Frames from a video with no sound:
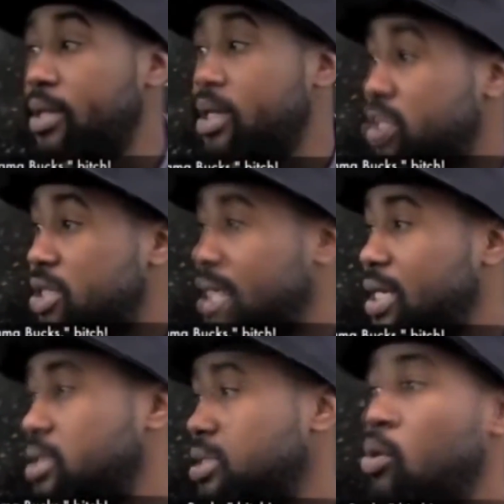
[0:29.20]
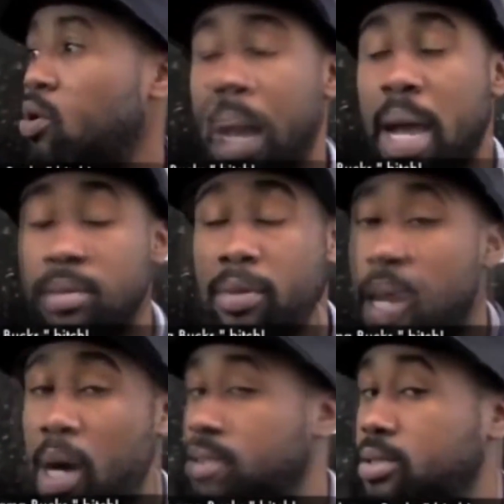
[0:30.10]
here trying to get some Obama
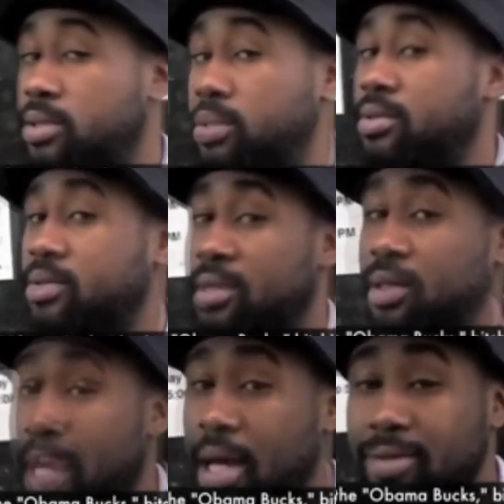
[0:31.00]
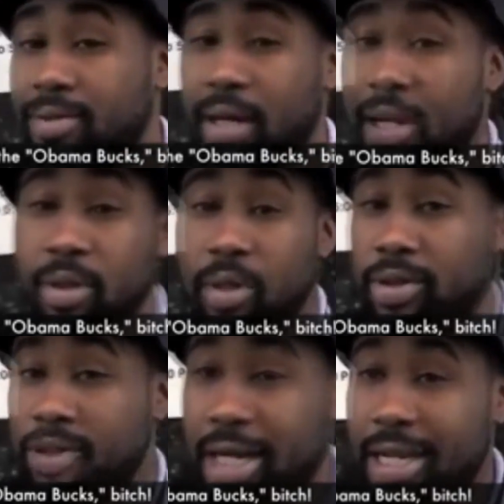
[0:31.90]
bucks. That's what I'm
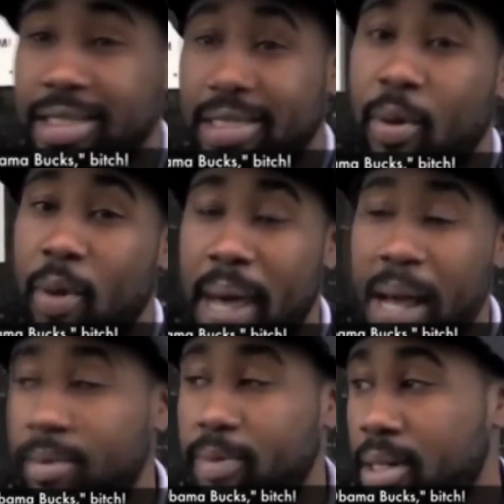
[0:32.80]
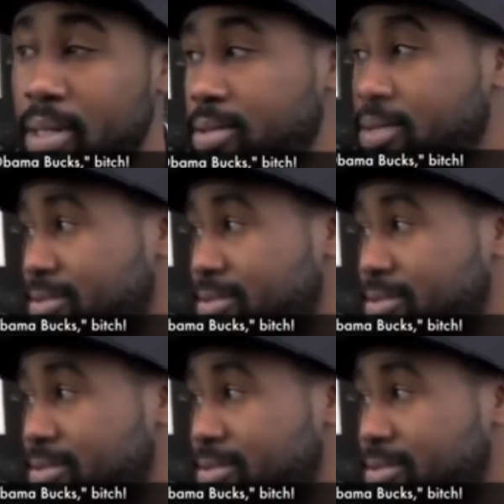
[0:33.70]
doing, trying to get some Obama money.